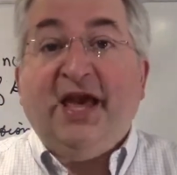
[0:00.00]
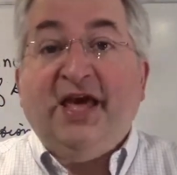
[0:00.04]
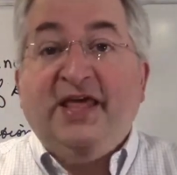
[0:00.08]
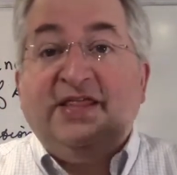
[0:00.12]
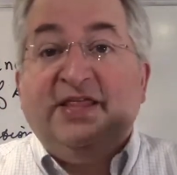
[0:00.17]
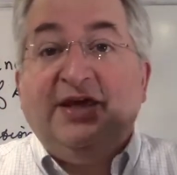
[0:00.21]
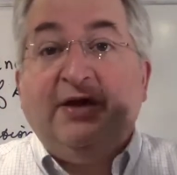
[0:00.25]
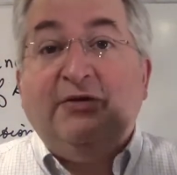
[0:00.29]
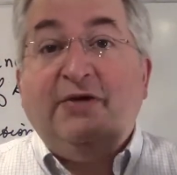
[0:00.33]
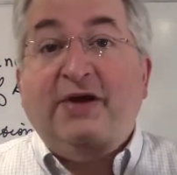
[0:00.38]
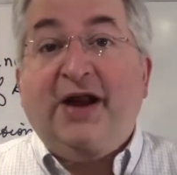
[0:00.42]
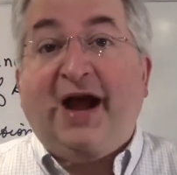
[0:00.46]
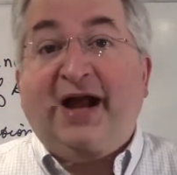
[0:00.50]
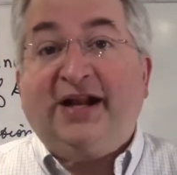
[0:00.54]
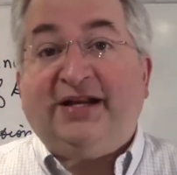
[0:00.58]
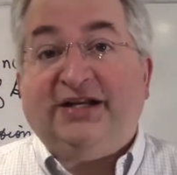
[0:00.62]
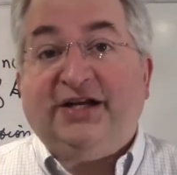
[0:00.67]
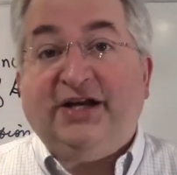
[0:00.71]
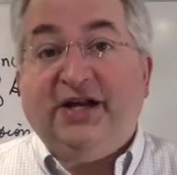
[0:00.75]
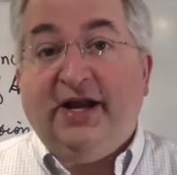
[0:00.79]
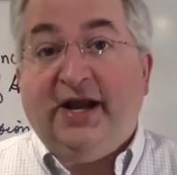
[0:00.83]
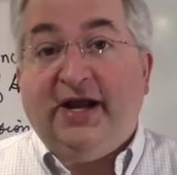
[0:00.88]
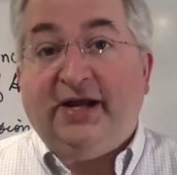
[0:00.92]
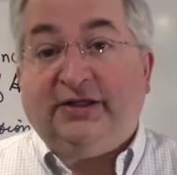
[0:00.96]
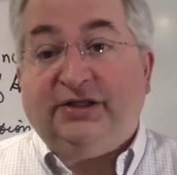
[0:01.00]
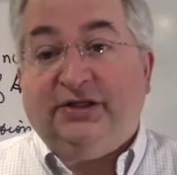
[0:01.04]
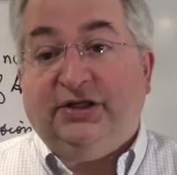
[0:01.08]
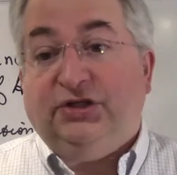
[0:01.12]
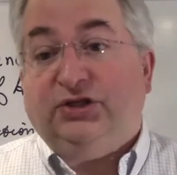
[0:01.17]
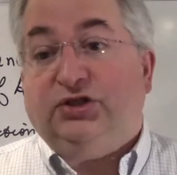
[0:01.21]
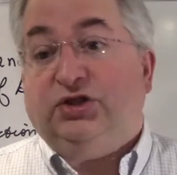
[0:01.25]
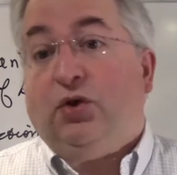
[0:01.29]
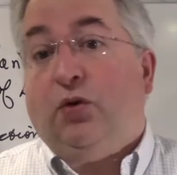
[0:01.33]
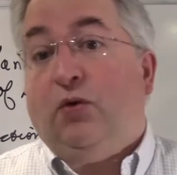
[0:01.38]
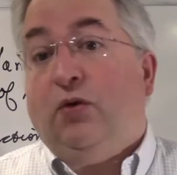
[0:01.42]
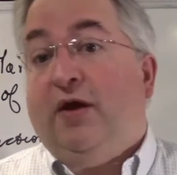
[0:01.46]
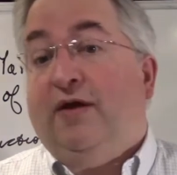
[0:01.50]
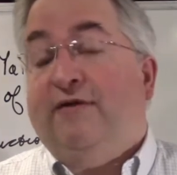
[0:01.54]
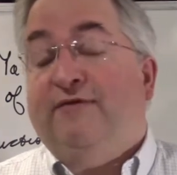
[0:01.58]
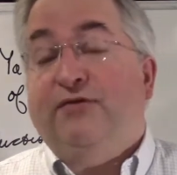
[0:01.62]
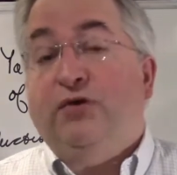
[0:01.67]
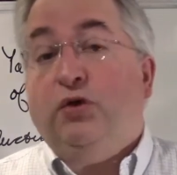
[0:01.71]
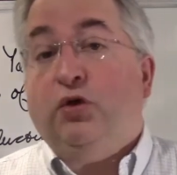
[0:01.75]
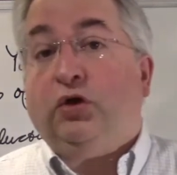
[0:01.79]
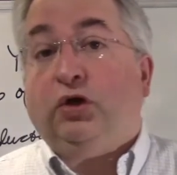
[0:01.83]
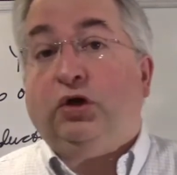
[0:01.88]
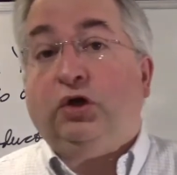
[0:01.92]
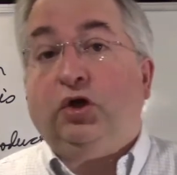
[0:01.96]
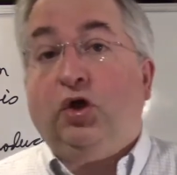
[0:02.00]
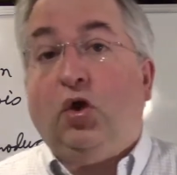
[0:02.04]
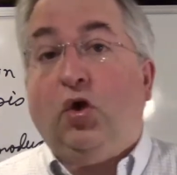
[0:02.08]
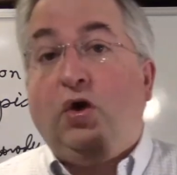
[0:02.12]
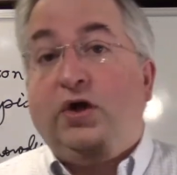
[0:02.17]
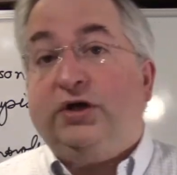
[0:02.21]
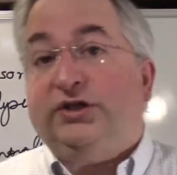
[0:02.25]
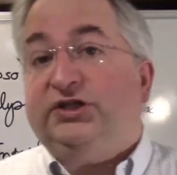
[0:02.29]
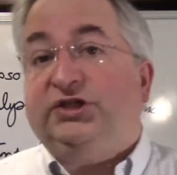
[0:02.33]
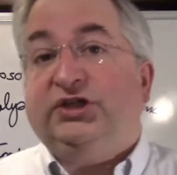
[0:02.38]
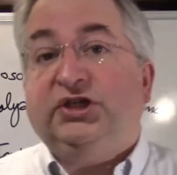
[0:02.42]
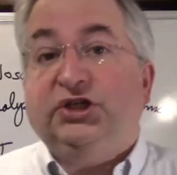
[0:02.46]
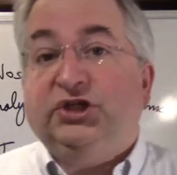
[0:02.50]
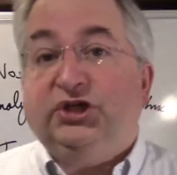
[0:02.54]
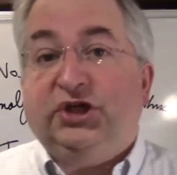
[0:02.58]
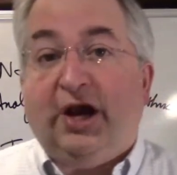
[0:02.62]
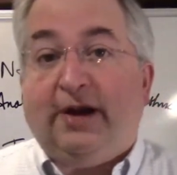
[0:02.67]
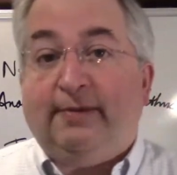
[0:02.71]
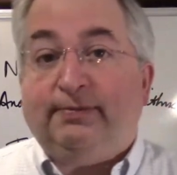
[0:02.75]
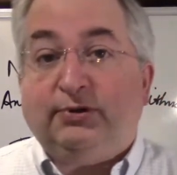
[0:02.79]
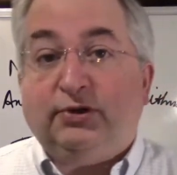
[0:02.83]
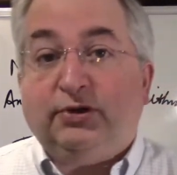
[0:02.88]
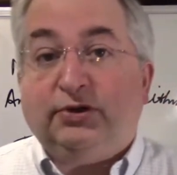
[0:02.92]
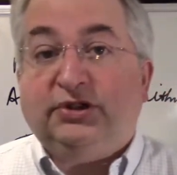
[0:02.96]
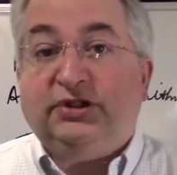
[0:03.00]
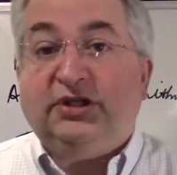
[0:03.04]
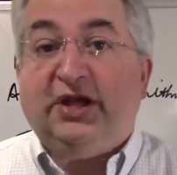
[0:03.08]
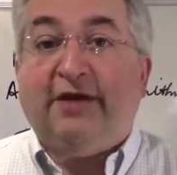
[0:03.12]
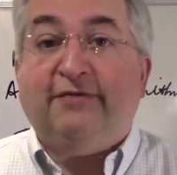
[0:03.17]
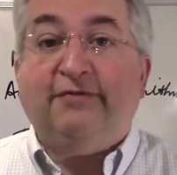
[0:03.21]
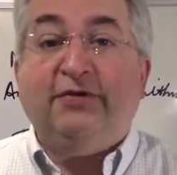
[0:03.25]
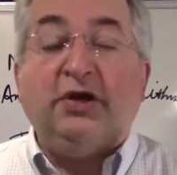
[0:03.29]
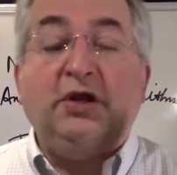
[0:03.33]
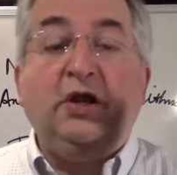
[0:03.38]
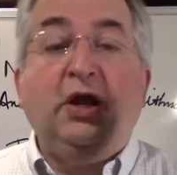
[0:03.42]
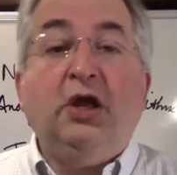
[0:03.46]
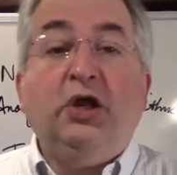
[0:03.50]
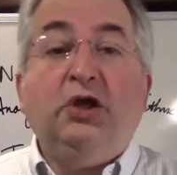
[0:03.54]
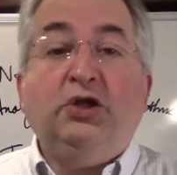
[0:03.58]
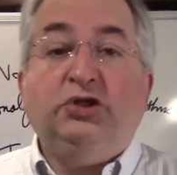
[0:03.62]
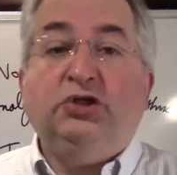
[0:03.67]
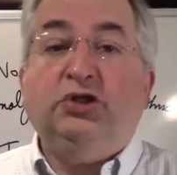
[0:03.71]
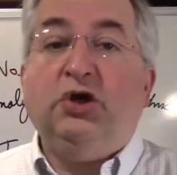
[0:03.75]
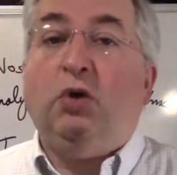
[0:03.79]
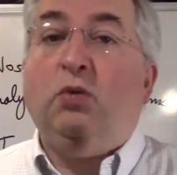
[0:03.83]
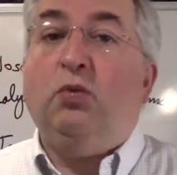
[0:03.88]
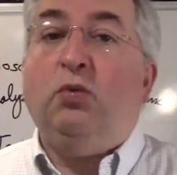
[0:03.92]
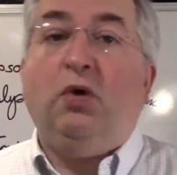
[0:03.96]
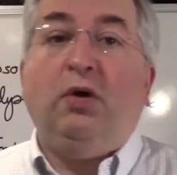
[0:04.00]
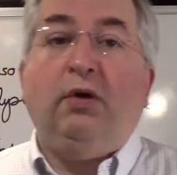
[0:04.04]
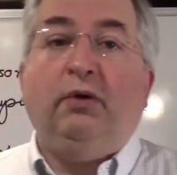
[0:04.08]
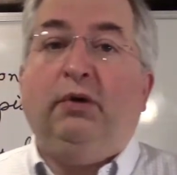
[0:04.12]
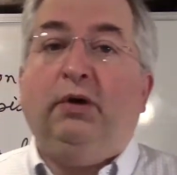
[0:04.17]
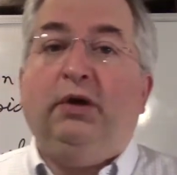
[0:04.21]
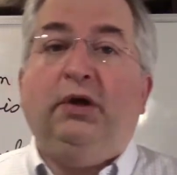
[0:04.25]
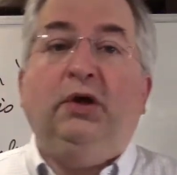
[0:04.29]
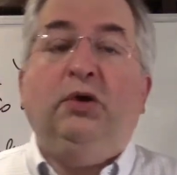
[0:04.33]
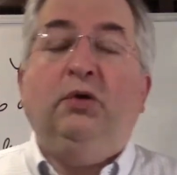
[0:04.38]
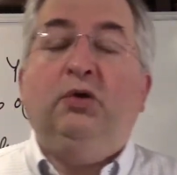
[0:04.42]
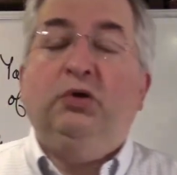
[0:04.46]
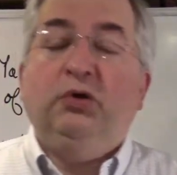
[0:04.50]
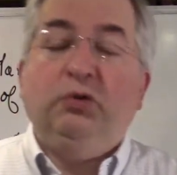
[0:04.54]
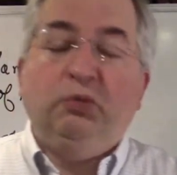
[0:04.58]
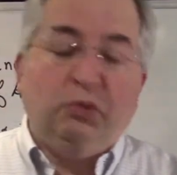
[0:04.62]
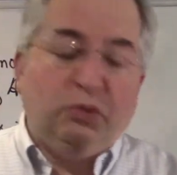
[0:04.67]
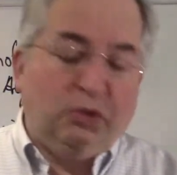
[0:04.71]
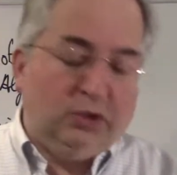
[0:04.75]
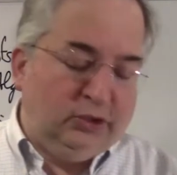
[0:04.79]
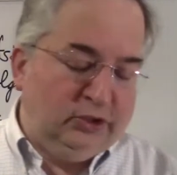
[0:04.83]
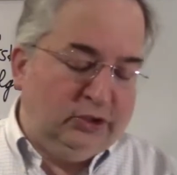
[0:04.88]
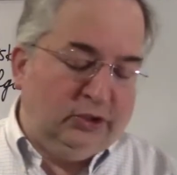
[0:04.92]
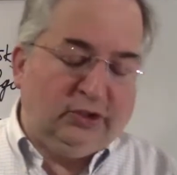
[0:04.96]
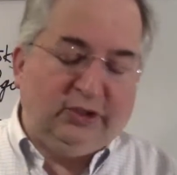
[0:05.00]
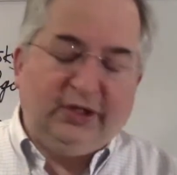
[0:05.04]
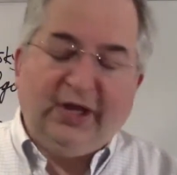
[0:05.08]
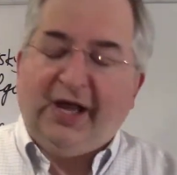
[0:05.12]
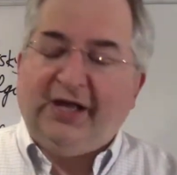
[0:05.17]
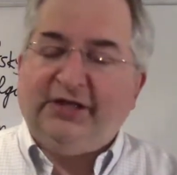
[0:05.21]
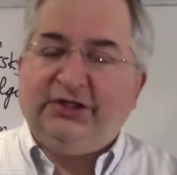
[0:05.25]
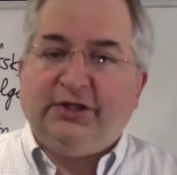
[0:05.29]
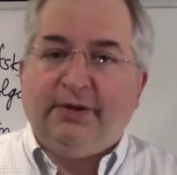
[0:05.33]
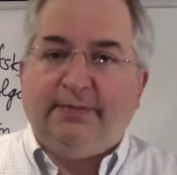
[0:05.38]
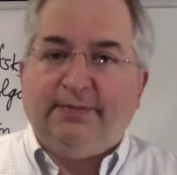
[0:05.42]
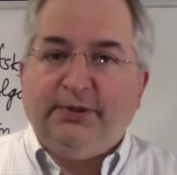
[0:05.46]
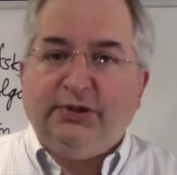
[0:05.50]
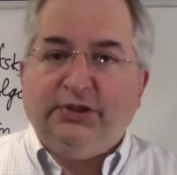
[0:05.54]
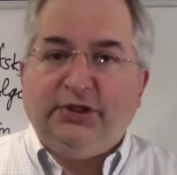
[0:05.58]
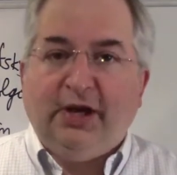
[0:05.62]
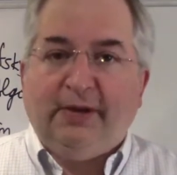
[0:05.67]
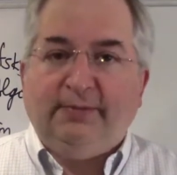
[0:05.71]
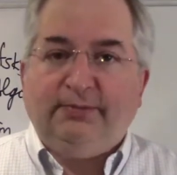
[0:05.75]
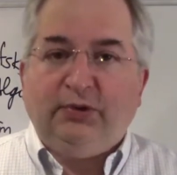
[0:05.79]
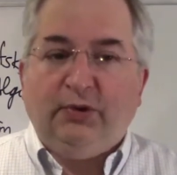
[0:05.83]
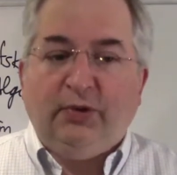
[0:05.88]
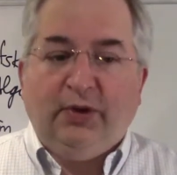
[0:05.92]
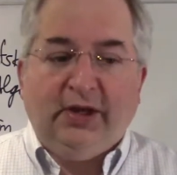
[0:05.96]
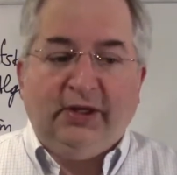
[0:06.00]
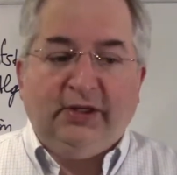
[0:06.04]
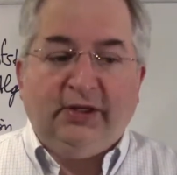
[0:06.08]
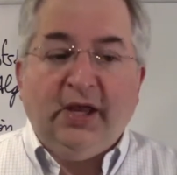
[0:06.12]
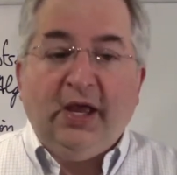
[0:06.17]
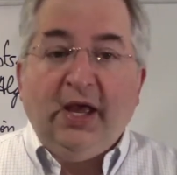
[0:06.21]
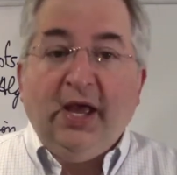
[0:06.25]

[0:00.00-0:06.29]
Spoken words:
They're not connected. So if you're lost in chapter 7, don't worry. You'll catch up in chapter 8.